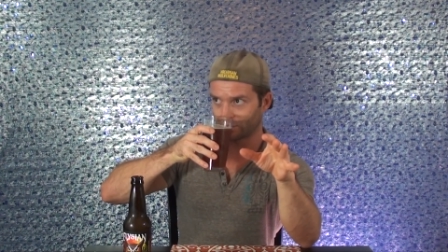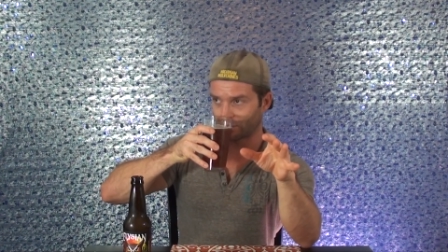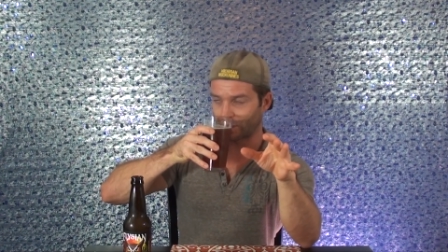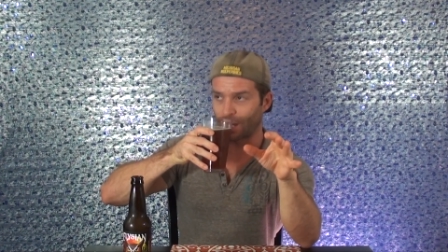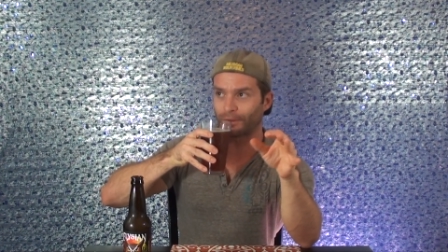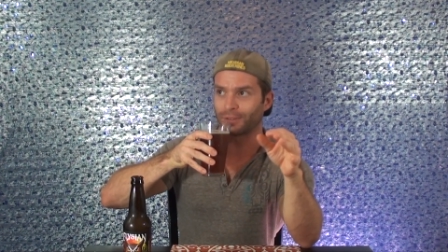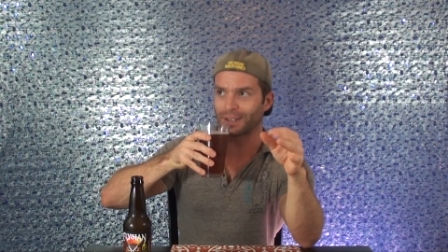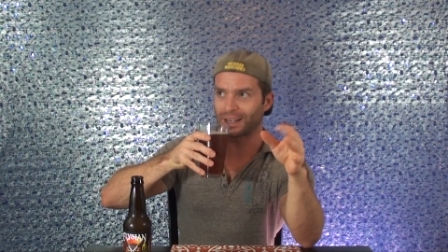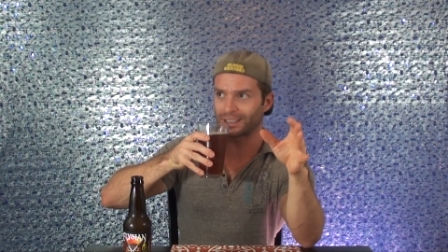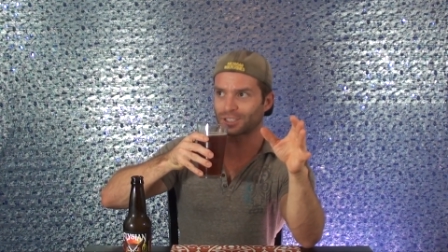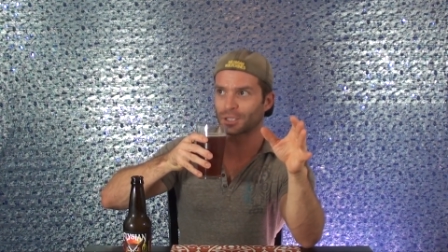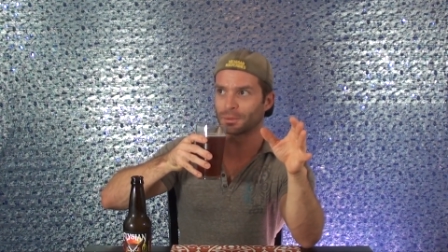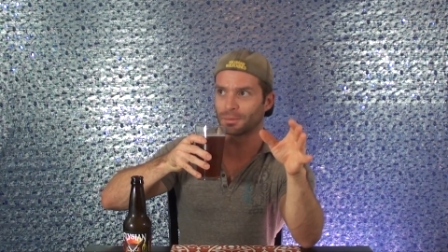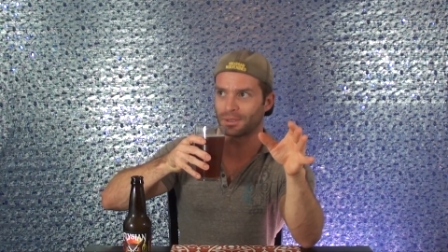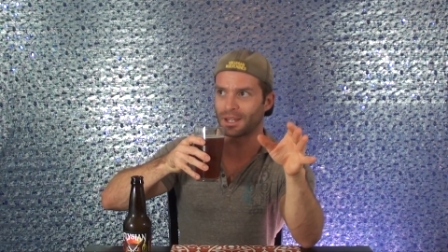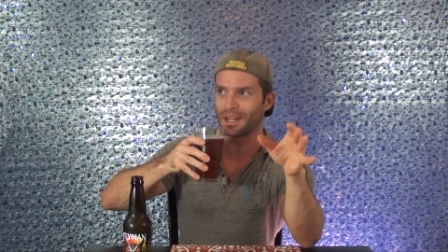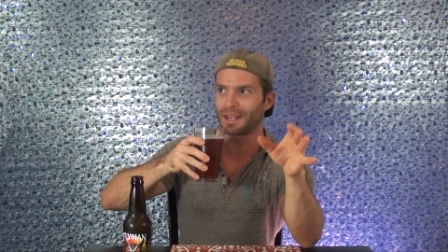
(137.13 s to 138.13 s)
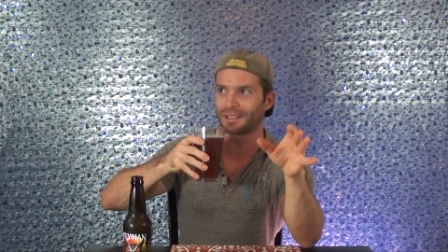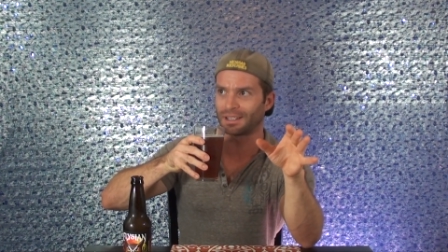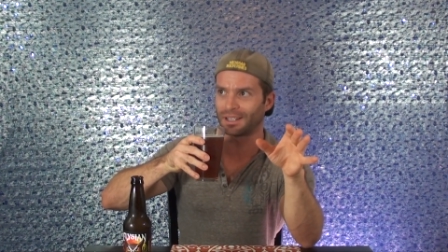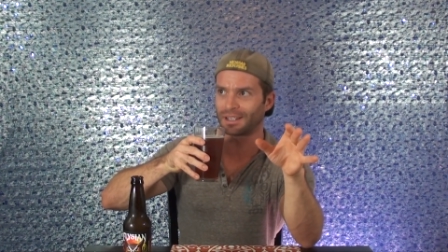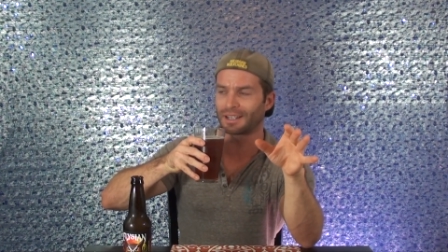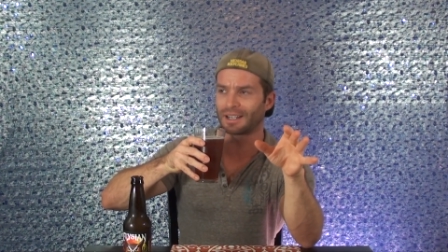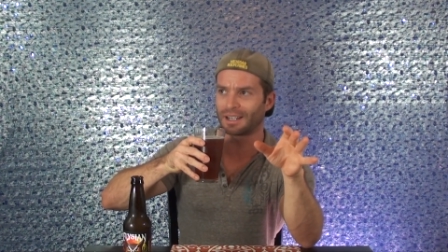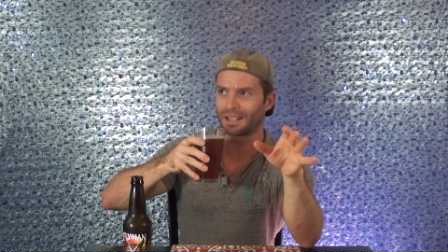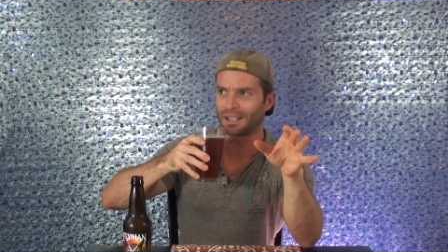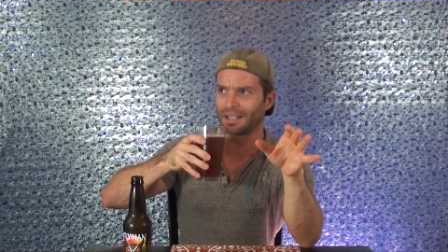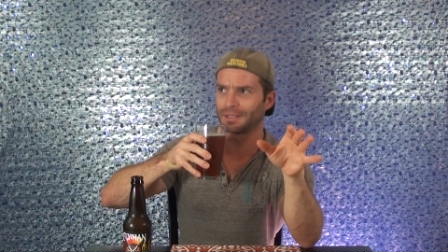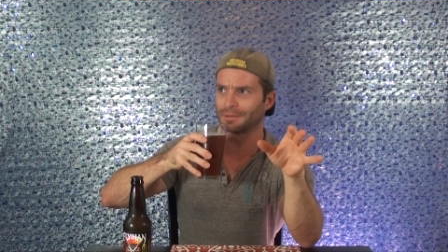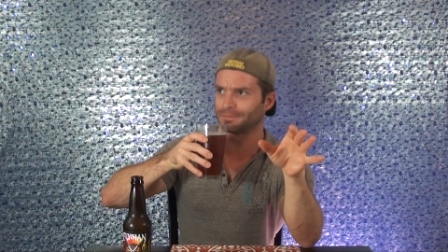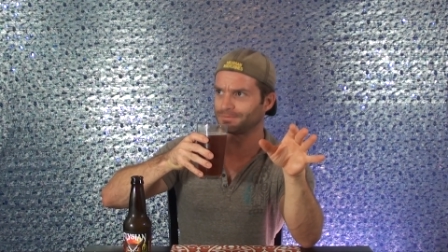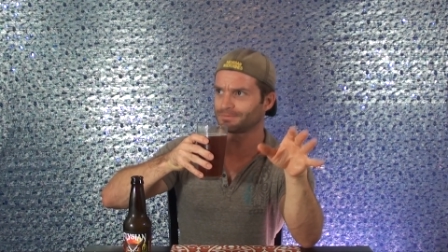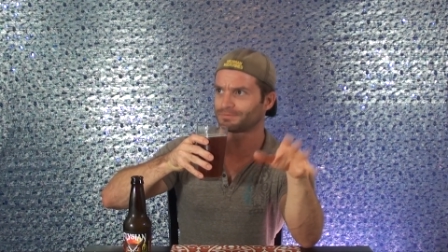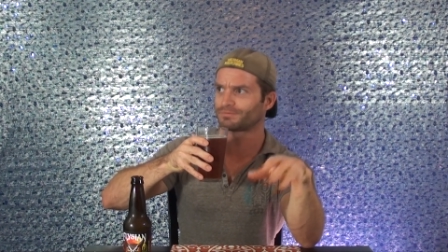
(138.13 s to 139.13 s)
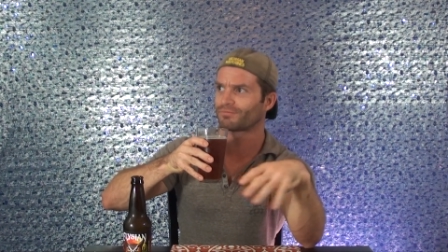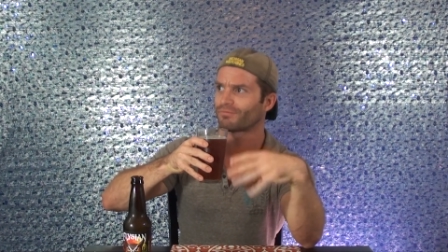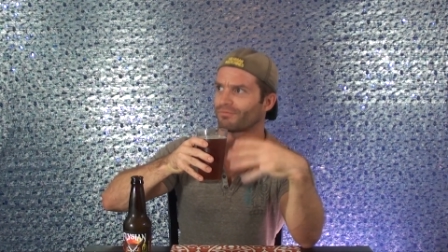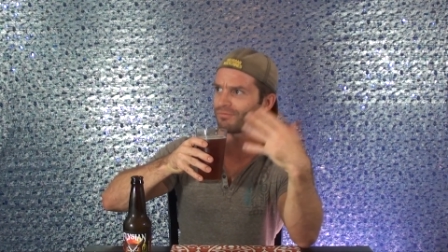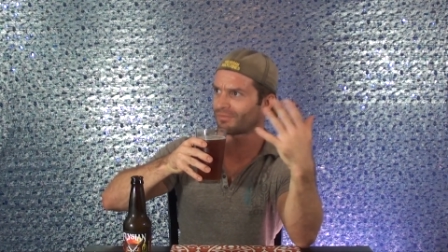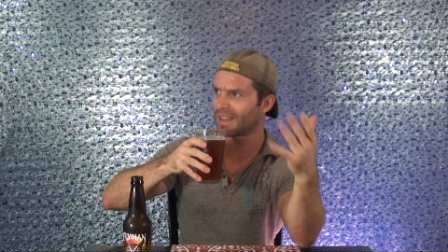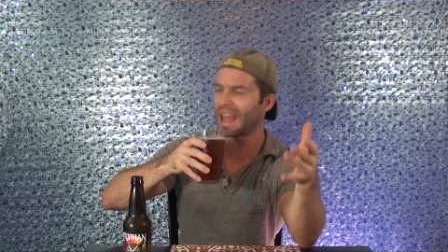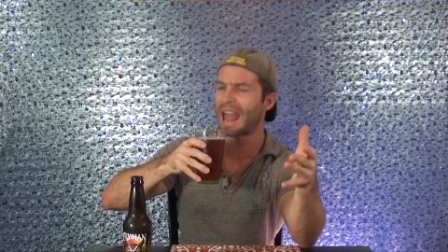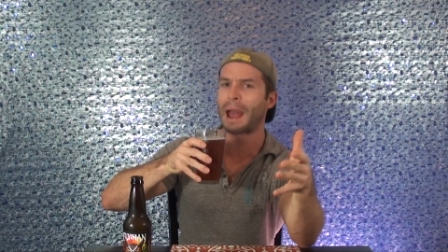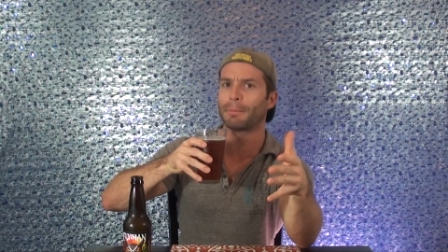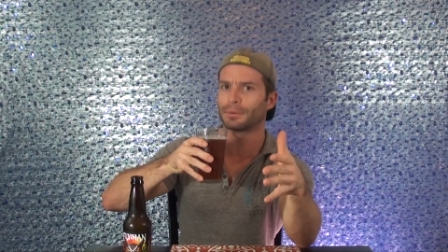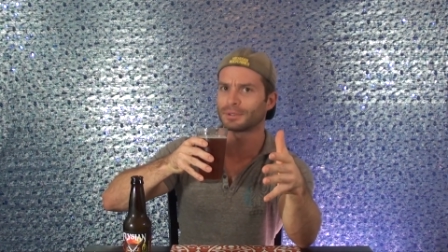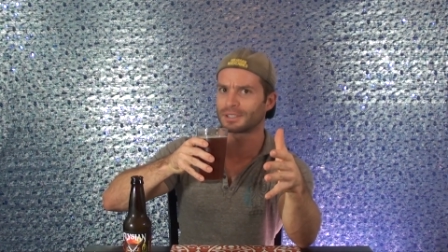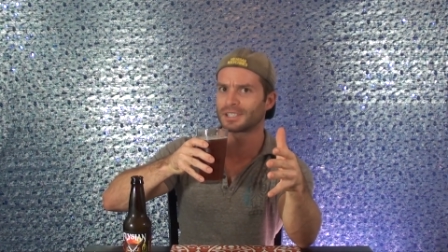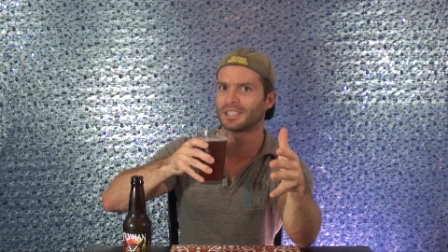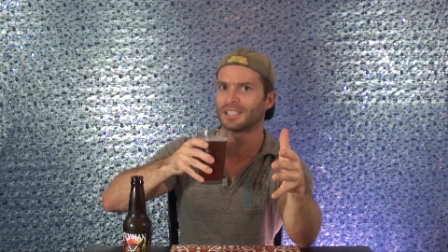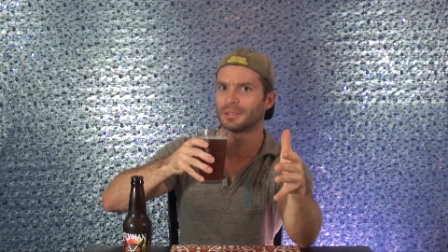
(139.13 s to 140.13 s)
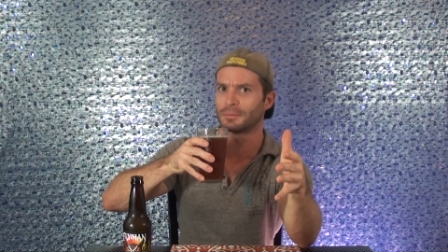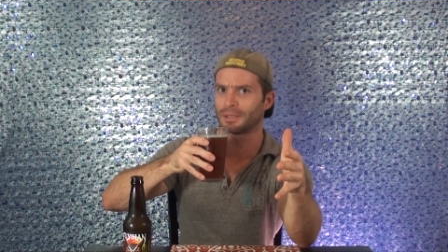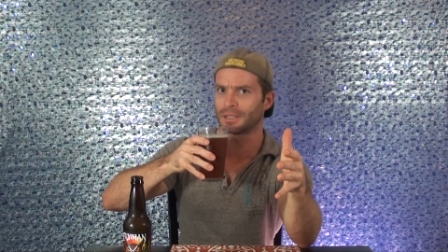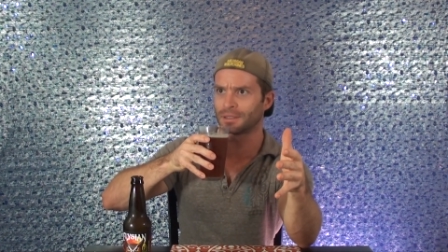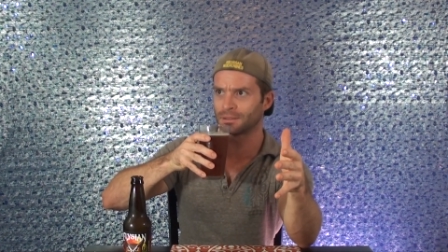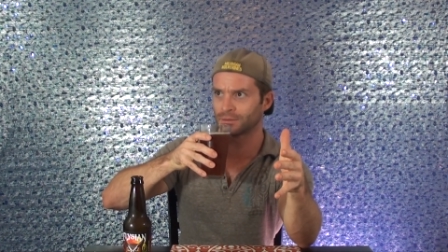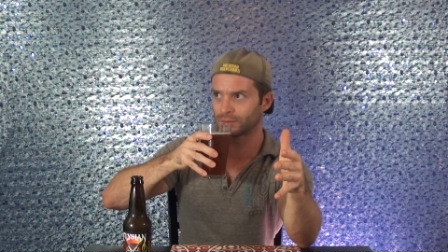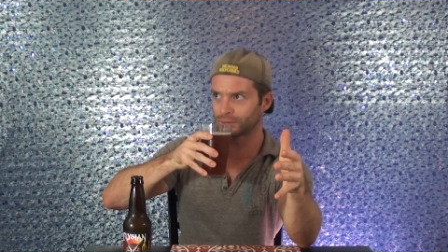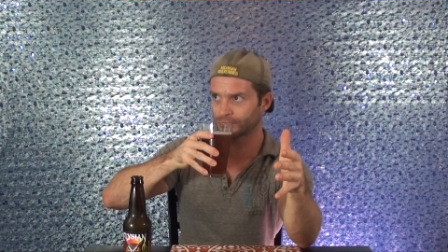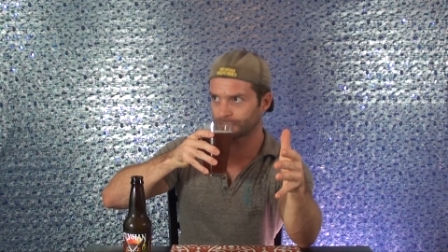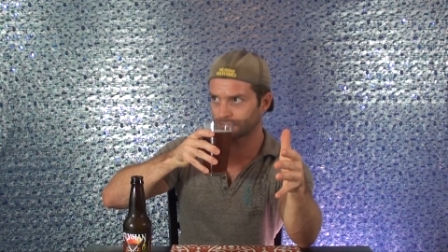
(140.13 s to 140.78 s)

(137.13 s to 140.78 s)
Definitely get some of that like apple cinnamon.